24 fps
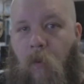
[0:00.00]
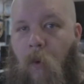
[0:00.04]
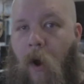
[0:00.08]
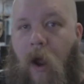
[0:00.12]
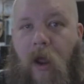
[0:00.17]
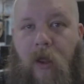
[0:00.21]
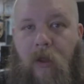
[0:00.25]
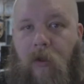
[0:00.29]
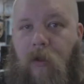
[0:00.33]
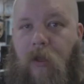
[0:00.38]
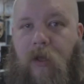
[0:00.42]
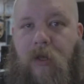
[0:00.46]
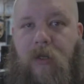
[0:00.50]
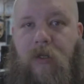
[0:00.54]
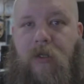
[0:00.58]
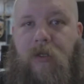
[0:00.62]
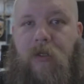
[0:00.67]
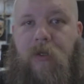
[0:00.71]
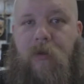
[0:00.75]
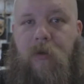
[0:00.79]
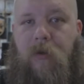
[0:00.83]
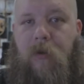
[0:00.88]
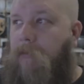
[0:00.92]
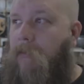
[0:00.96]

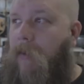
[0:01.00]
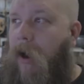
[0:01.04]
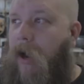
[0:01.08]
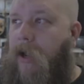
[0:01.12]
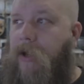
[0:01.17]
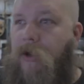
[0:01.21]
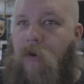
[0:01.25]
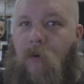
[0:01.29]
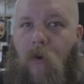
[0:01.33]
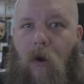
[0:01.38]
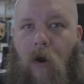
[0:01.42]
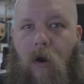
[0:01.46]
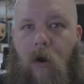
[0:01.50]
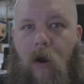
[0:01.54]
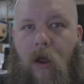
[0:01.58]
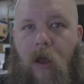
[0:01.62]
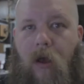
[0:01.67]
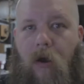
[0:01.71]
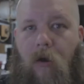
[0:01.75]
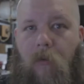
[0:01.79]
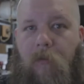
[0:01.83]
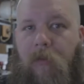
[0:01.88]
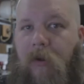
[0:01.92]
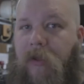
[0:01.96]
whitelist my U R
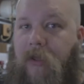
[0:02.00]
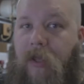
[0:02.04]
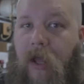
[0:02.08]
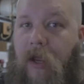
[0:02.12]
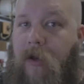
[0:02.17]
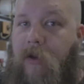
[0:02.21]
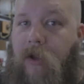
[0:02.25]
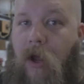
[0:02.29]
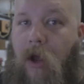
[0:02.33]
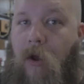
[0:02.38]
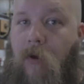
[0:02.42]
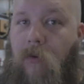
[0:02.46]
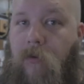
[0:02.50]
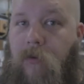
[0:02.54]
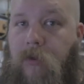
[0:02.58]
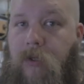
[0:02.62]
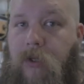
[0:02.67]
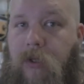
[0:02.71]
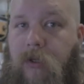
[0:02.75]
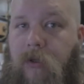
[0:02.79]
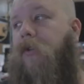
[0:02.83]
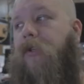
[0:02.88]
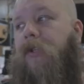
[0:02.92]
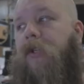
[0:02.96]
L, but they don't.
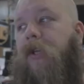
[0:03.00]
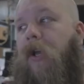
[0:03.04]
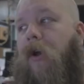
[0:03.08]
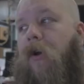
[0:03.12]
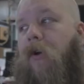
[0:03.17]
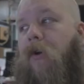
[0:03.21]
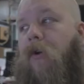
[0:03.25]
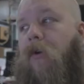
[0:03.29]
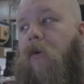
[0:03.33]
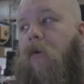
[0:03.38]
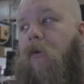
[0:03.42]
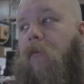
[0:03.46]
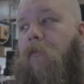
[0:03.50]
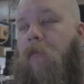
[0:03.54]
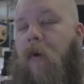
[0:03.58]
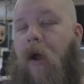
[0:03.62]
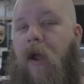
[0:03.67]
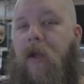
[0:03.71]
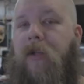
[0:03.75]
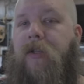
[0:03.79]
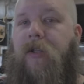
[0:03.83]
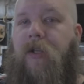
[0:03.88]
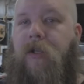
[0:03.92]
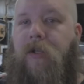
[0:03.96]
So
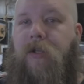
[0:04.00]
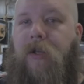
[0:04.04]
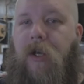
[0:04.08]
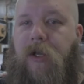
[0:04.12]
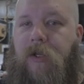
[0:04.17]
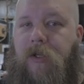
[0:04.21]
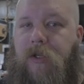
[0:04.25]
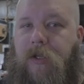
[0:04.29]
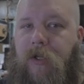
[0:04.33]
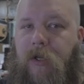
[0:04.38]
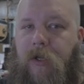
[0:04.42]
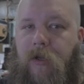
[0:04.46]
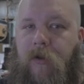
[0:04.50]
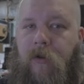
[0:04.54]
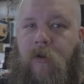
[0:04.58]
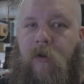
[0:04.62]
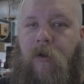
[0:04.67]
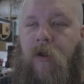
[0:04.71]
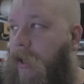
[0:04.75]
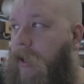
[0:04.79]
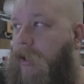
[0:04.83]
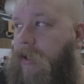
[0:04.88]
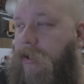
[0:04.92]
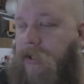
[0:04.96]
my suggestion
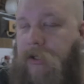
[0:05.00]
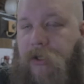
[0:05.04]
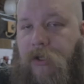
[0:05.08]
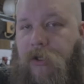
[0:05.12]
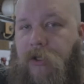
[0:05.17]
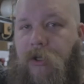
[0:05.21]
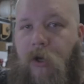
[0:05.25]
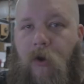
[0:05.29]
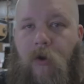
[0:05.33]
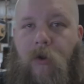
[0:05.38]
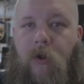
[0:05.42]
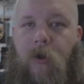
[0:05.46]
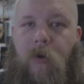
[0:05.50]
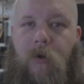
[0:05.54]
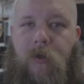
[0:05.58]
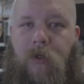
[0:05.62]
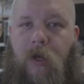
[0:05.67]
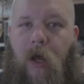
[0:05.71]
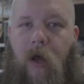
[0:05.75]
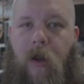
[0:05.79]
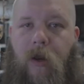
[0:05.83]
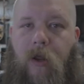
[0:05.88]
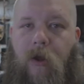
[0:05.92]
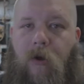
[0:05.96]
is don't use
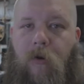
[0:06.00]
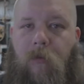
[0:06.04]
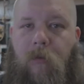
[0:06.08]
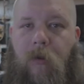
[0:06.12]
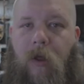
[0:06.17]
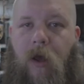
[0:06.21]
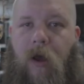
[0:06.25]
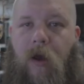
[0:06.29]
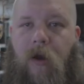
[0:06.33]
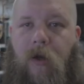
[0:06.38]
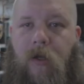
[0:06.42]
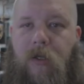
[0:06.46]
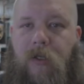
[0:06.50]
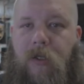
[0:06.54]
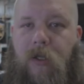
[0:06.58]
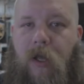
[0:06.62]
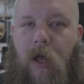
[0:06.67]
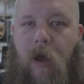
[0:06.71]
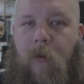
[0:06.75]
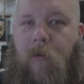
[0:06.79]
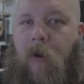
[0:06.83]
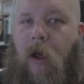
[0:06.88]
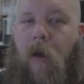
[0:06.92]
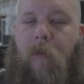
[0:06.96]
AudioBlocks.
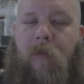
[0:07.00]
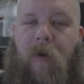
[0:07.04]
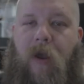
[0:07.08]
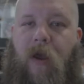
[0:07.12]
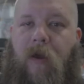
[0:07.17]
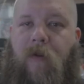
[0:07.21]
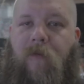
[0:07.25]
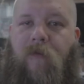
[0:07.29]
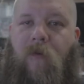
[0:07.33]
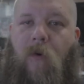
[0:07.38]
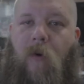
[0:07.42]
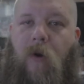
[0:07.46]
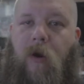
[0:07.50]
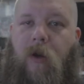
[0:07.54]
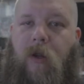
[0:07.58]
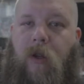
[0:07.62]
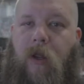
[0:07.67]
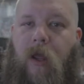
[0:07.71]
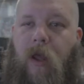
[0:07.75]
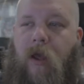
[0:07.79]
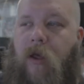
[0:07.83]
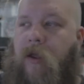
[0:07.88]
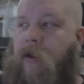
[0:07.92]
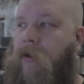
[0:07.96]
I'm not paying for it
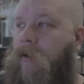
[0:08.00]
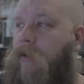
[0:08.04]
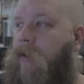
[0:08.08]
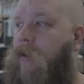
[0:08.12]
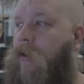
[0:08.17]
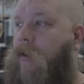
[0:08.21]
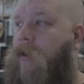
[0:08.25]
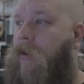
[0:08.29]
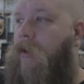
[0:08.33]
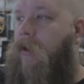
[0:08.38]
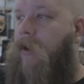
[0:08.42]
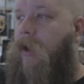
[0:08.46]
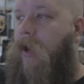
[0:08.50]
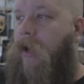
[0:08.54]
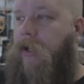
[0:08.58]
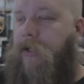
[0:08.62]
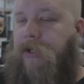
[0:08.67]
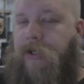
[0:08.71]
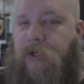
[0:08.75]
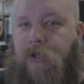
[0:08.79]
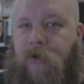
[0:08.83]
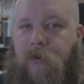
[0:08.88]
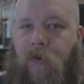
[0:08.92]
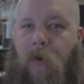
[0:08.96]
again.
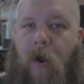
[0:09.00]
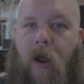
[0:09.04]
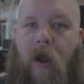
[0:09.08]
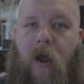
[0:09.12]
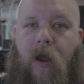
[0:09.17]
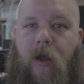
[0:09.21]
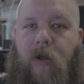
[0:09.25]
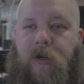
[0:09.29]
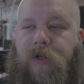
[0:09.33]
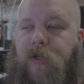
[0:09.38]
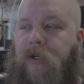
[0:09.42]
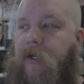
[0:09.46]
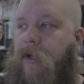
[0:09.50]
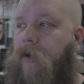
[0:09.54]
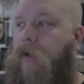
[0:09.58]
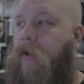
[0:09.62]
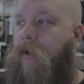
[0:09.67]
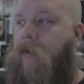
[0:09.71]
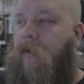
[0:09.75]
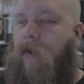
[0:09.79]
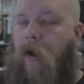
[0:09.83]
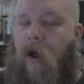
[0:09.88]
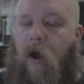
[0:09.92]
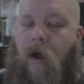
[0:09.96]
It's trash.
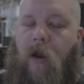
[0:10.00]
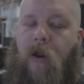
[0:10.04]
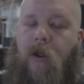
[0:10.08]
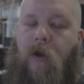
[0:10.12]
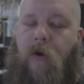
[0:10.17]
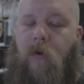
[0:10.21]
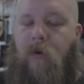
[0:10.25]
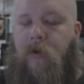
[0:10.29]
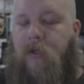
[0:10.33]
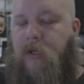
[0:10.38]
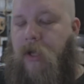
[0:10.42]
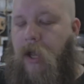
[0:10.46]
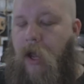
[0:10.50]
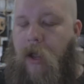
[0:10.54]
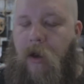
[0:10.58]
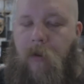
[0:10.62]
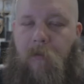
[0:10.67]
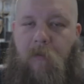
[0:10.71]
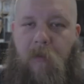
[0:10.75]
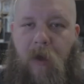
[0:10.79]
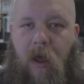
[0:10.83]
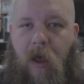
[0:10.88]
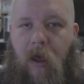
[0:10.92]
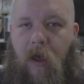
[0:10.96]
The audio is kind of
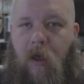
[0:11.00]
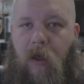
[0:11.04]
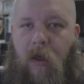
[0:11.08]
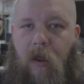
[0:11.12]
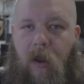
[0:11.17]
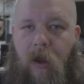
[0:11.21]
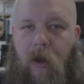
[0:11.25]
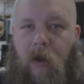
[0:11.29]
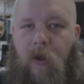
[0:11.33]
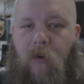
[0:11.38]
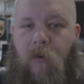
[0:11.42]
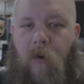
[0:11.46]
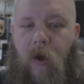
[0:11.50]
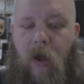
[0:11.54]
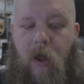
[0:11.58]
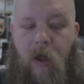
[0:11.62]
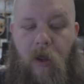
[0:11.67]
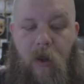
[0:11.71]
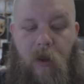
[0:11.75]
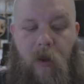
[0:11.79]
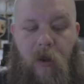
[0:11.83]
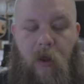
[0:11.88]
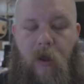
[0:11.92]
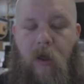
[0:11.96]
meh
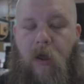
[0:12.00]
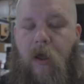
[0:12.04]
anyway.